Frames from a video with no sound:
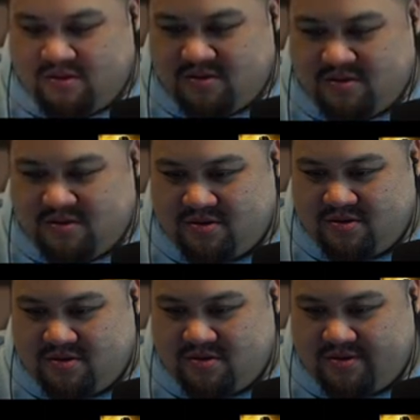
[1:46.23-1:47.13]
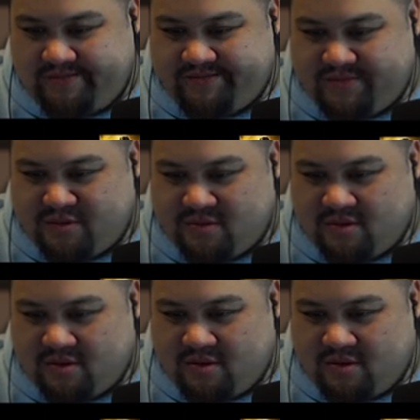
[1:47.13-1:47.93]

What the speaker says: Nobody speaks.